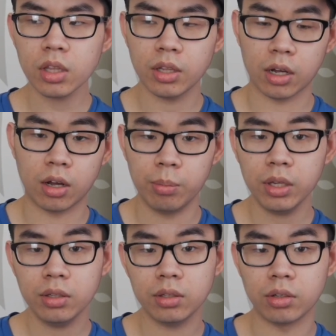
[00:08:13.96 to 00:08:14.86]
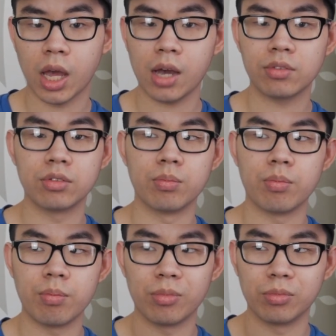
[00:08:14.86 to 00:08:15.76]
that come in you have to
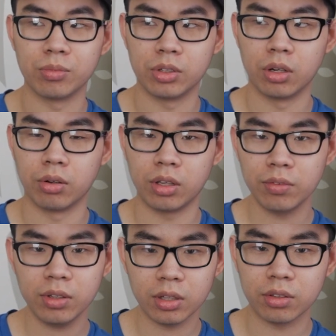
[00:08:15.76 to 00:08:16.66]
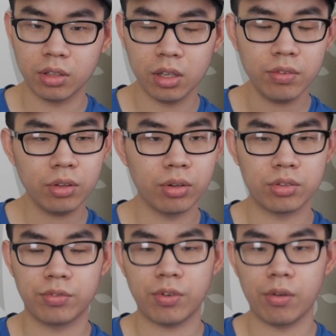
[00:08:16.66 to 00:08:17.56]
no, even is even though it's
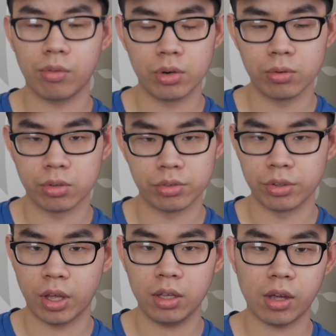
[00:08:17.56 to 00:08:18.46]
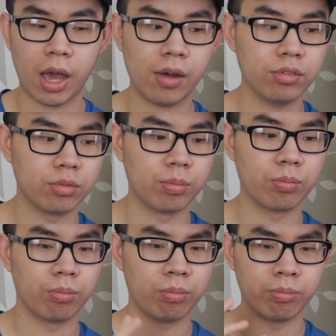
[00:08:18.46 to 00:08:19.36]
three orders a day, you have to
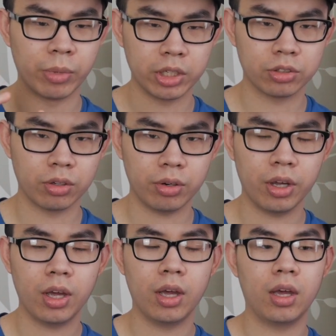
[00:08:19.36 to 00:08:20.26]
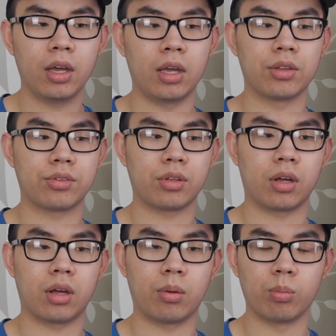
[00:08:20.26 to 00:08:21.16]
make sure it's
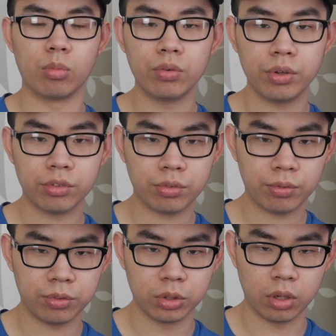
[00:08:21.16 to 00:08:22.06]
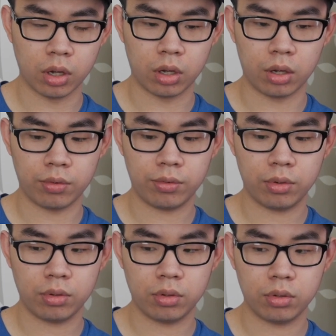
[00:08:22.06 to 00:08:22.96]
uh, moving uh,
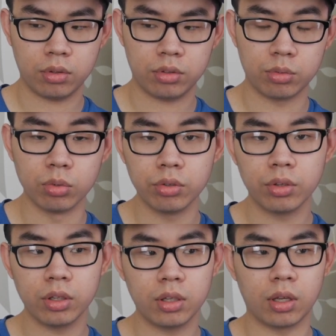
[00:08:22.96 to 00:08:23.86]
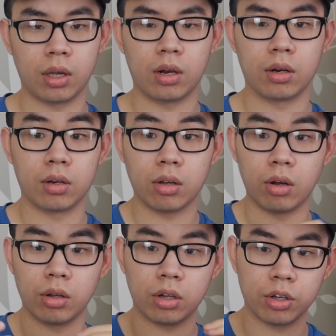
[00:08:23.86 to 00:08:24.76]
smoothly and uh,
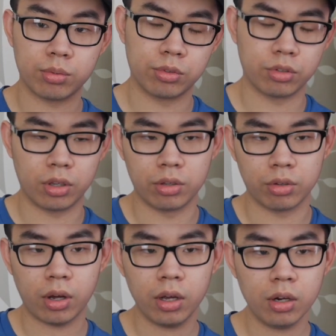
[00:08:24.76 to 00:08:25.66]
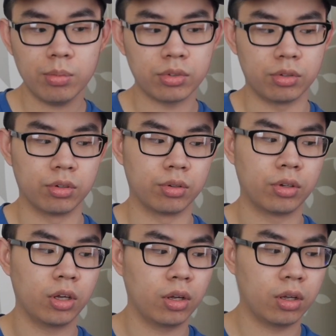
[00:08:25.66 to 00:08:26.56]
customers are getting their items. Your
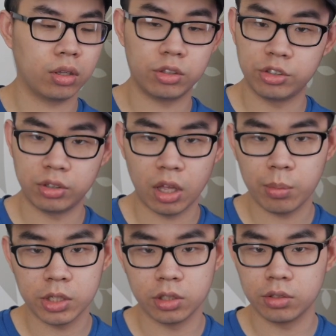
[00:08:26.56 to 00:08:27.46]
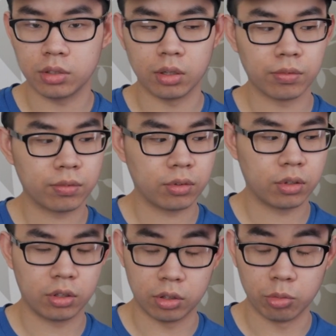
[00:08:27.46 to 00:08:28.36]
damages, if
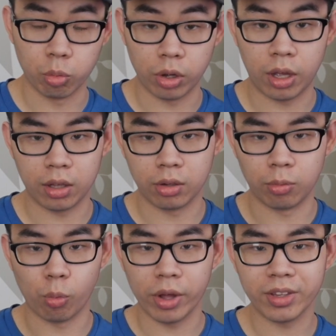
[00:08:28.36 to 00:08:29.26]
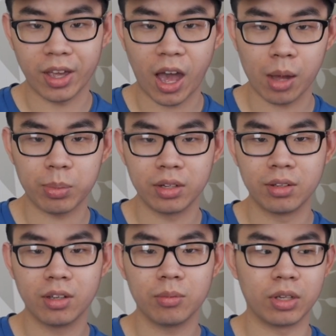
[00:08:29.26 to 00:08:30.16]
when they happen,
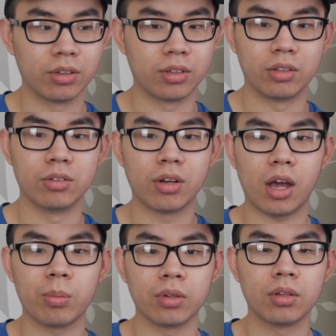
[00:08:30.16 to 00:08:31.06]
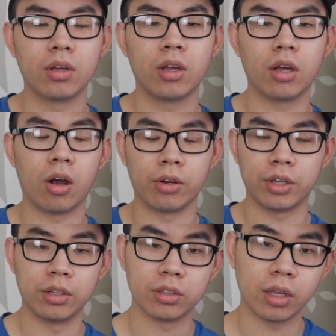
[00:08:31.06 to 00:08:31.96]
because they do happen, are
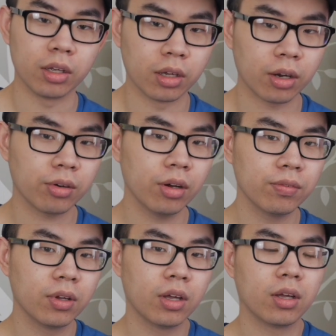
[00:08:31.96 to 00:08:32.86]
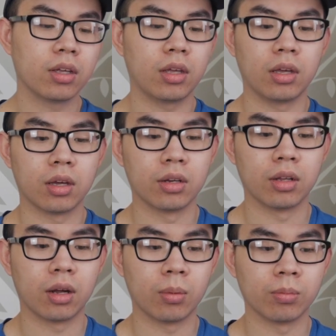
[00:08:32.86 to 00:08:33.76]
getting taken care of, and
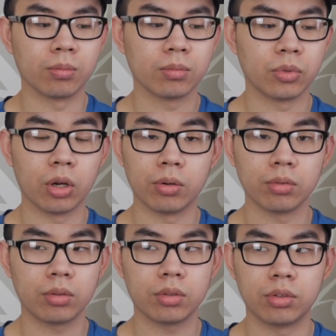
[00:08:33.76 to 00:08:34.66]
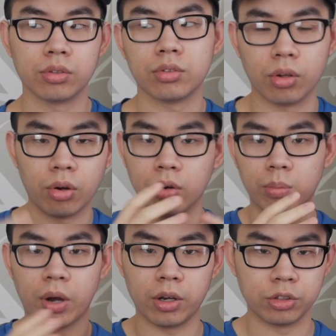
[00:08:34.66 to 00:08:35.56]
um, you know just the whole
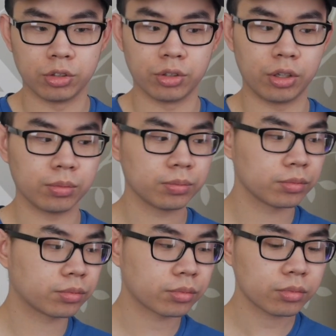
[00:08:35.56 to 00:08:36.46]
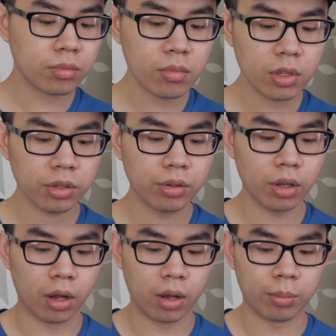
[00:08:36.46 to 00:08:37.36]
buyer journey.
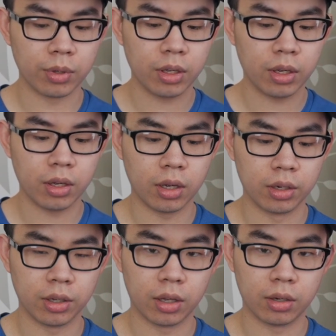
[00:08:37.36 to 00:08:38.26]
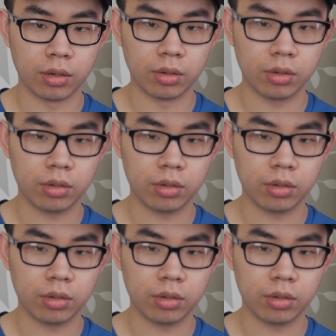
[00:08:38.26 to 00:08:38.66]
Um, and then